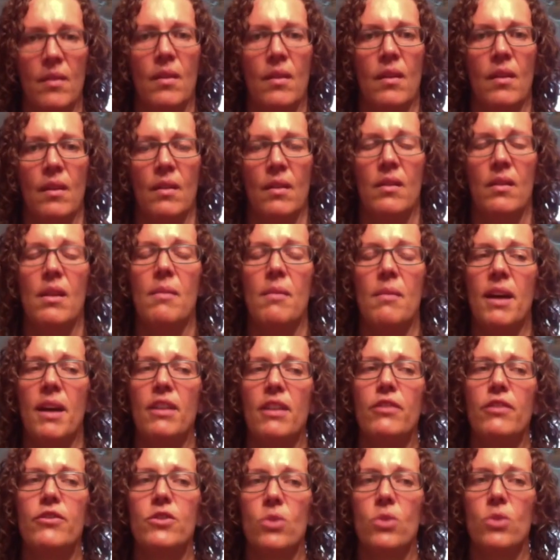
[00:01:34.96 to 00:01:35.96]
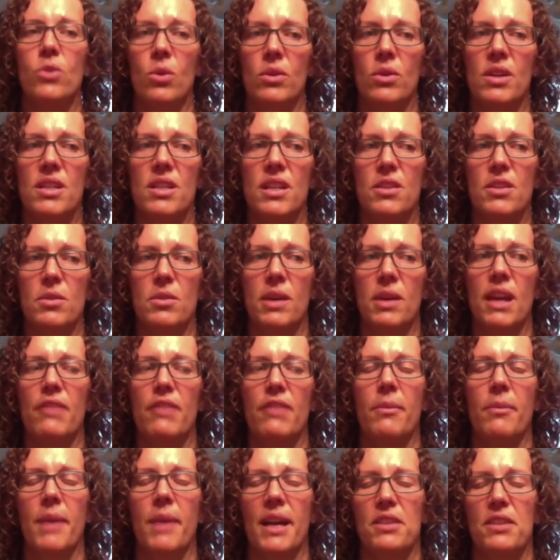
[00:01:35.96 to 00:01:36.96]
The amount of soreness that you get from
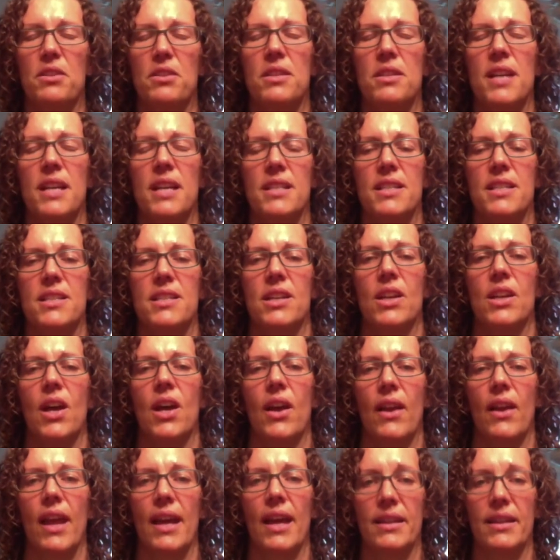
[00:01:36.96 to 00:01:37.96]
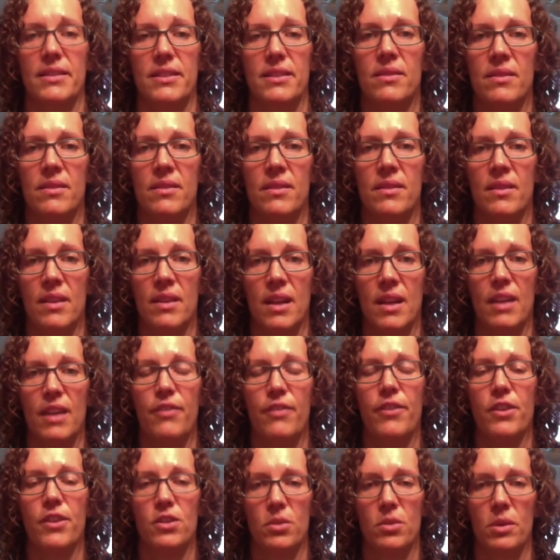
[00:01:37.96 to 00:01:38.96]
exercise is a lot less if you
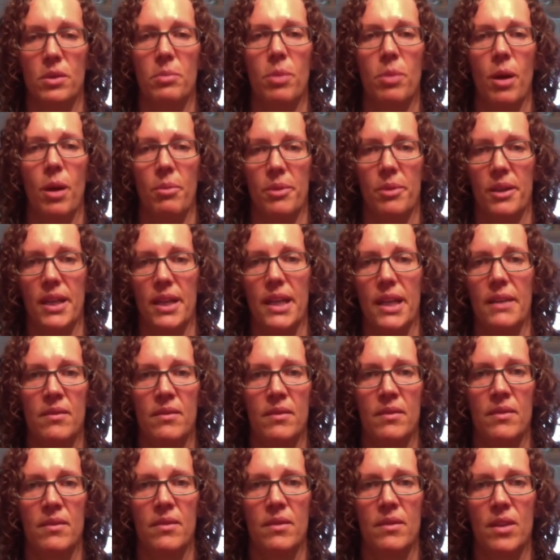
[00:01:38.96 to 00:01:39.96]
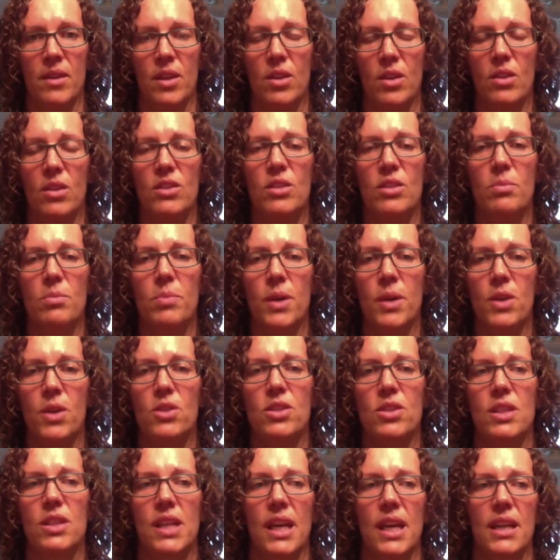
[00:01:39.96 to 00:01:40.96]
do it properly. You're not supposed to
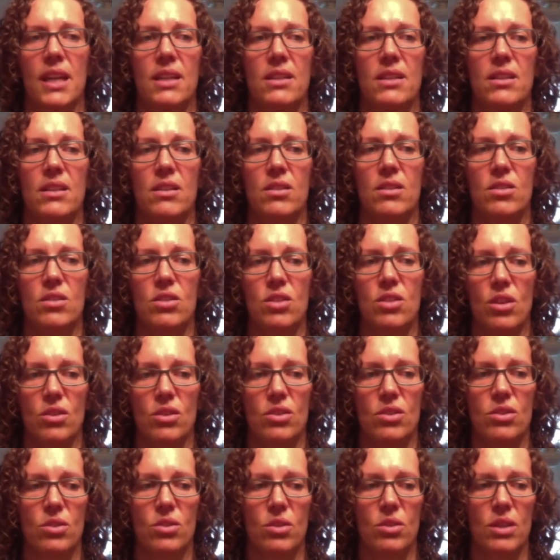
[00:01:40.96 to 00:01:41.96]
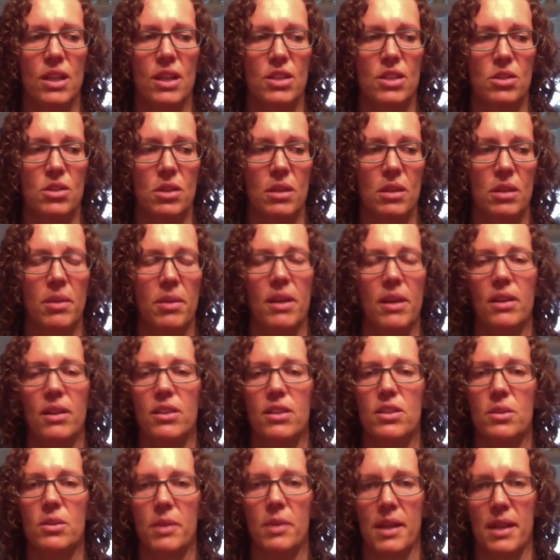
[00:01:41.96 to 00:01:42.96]
get so sore that you can barely do
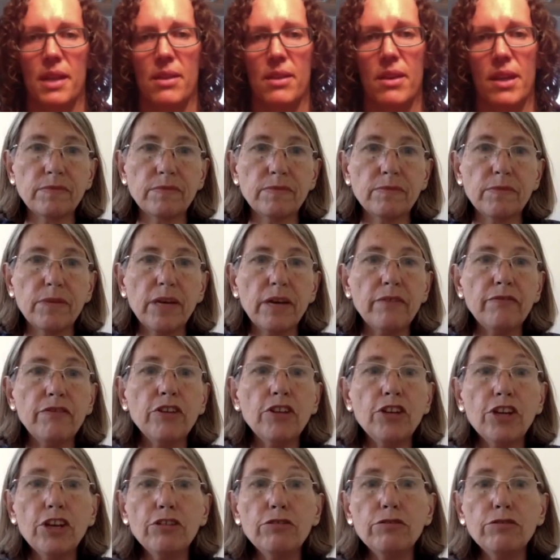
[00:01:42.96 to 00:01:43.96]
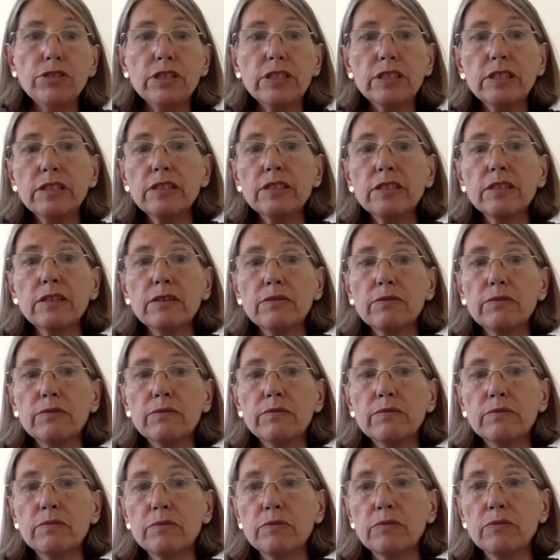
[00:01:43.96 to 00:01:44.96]
anything. But have you noticed that
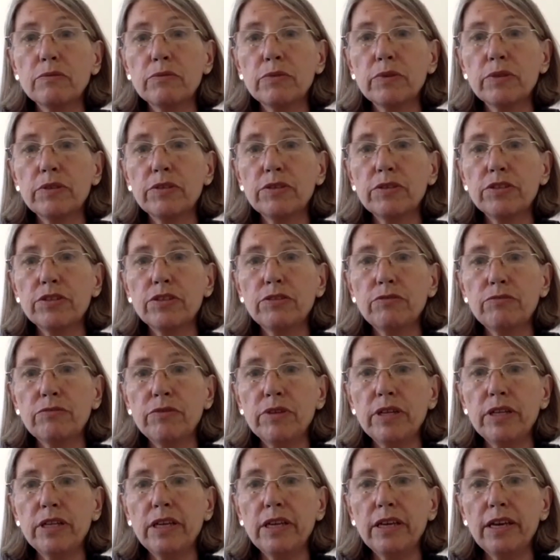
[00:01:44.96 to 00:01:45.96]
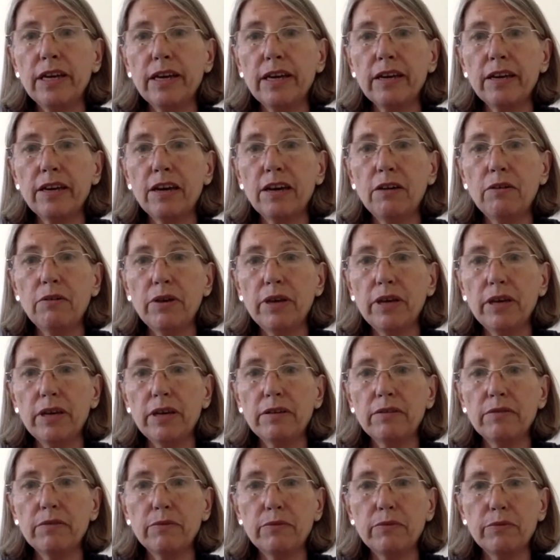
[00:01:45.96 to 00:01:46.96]
once you really get going
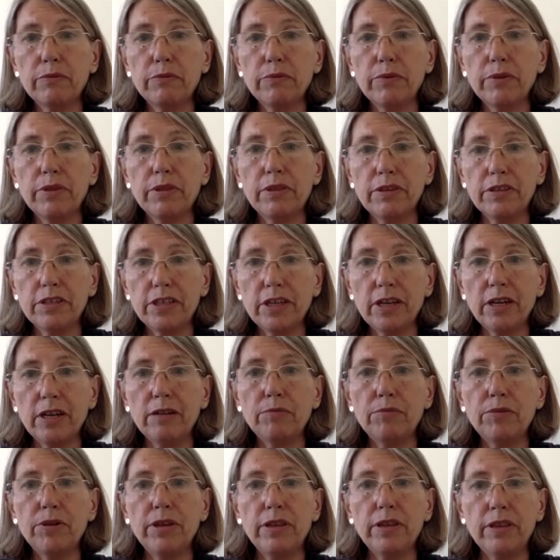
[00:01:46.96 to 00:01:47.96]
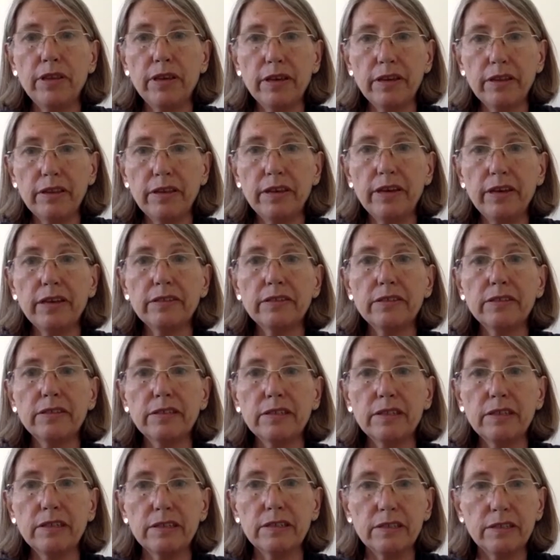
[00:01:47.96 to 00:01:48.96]
with the shallow breathing and the
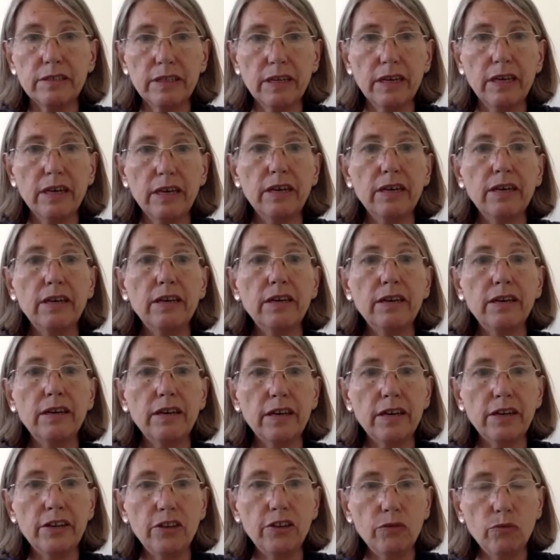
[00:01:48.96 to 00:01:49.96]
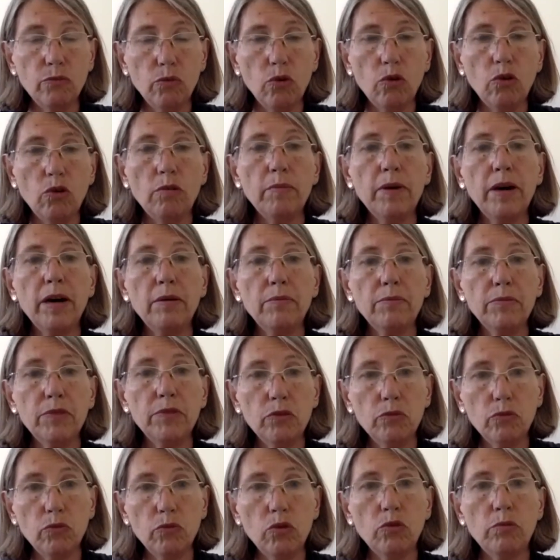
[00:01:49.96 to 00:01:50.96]
exercise, and you warm up and
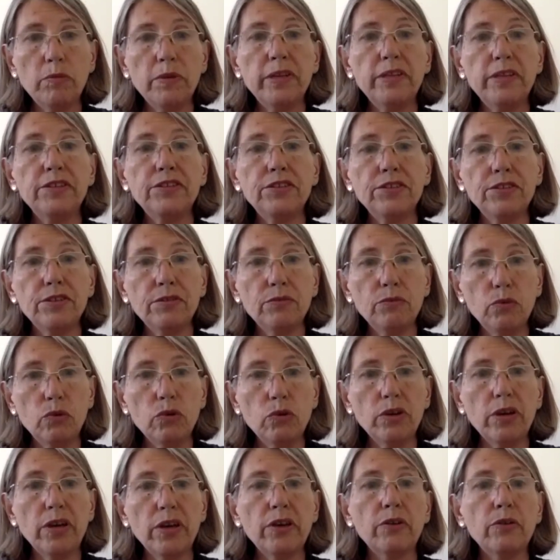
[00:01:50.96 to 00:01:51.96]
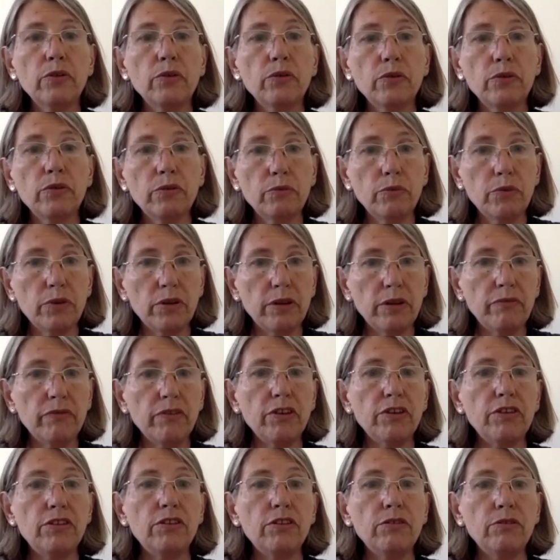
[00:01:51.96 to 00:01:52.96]
you warm into the walking or the whatever
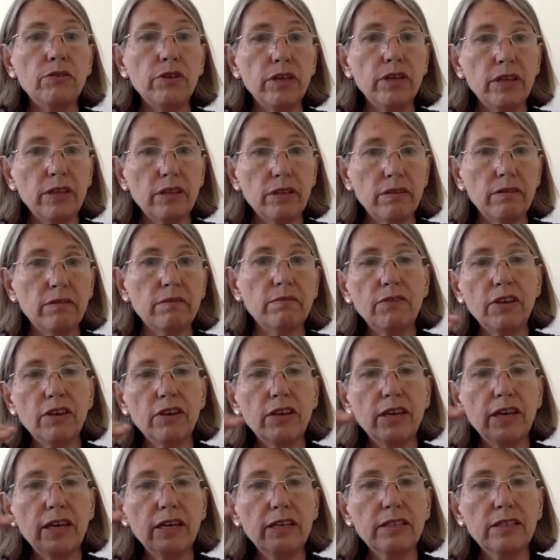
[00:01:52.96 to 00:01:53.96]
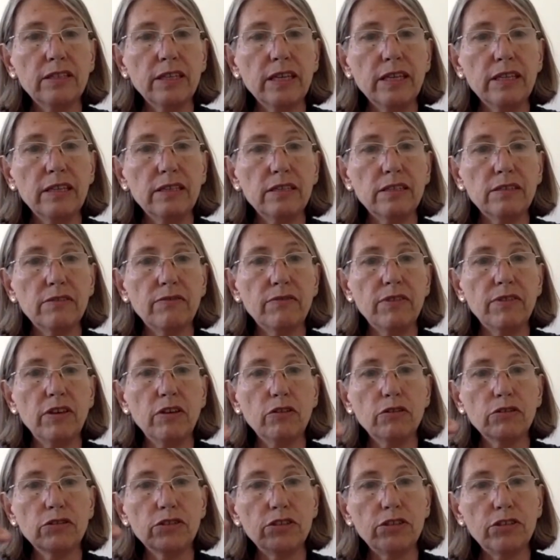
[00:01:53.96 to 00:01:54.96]
you're doing, you get a sense of the
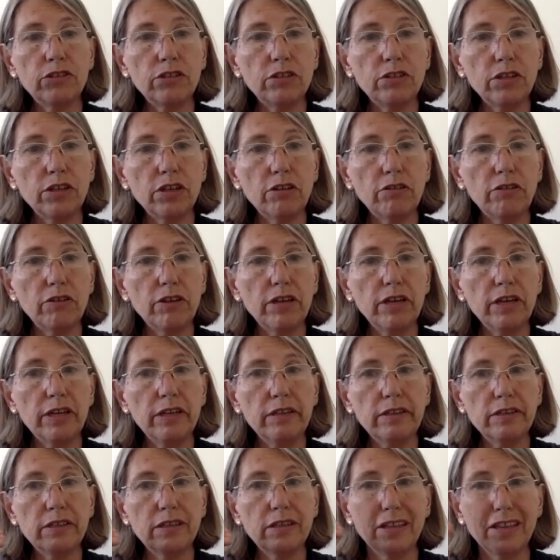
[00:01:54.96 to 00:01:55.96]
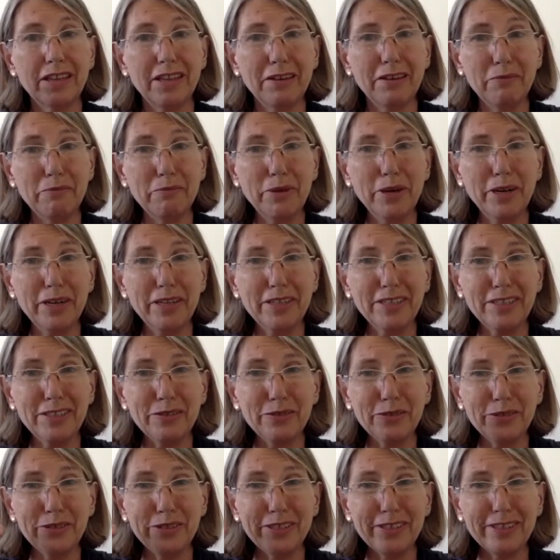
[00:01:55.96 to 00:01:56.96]
oxygen going into the
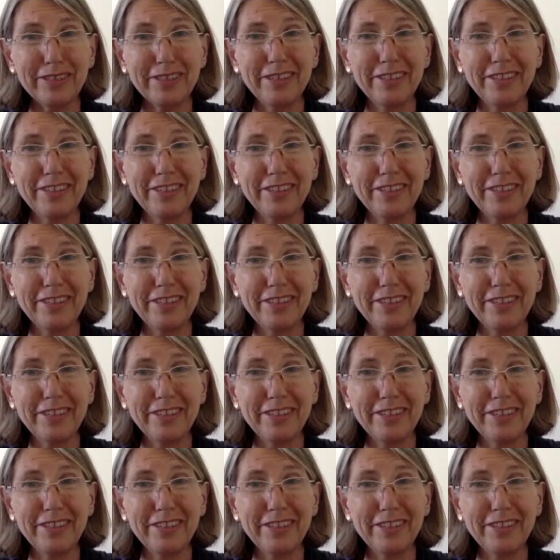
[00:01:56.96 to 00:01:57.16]
muscles.